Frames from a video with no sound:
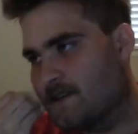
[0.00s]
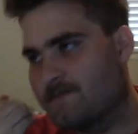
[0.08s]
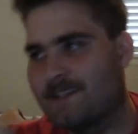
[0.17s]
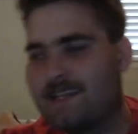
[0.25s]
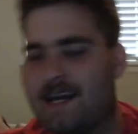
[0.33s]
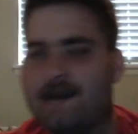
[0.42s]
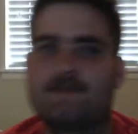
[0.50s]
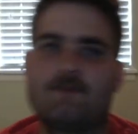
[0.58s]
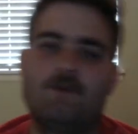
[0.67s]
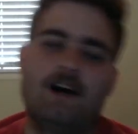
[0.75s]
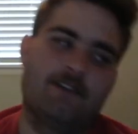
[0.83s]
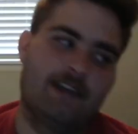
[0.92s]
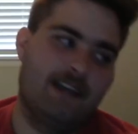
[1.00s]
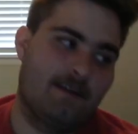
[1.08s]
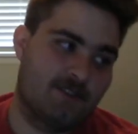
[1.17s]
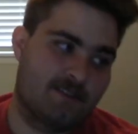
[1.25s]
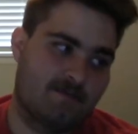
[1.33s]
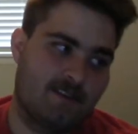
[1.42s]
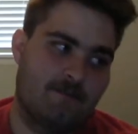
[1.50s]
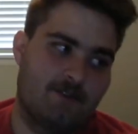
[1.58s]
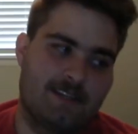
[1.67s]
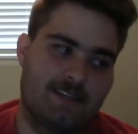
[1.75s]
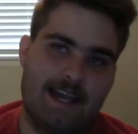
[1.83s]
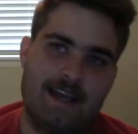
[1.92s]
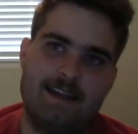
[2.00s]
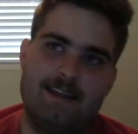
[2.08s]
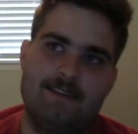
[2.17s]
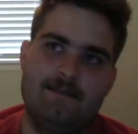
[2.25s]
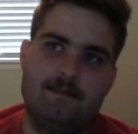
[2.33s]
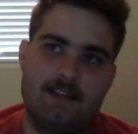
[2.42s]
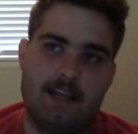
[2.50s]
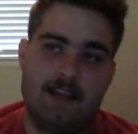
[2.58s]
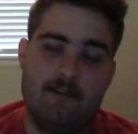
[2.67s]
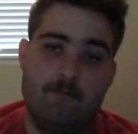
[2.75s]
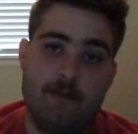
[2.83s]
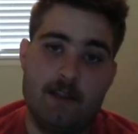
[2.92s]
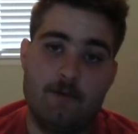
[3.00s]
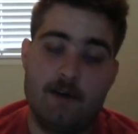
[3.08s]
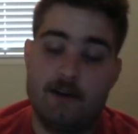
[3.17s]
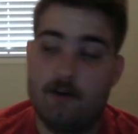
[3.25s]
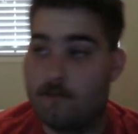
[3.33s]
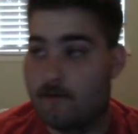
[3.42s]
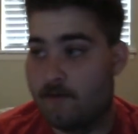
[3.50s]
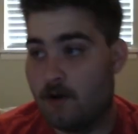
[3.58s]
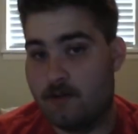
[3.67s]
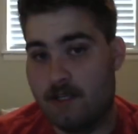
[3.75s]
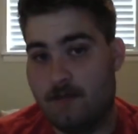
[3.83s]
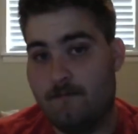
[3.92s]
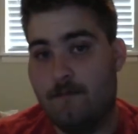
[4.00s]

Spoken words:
been times when wild animals have come to attack and they've been the one who provoked it.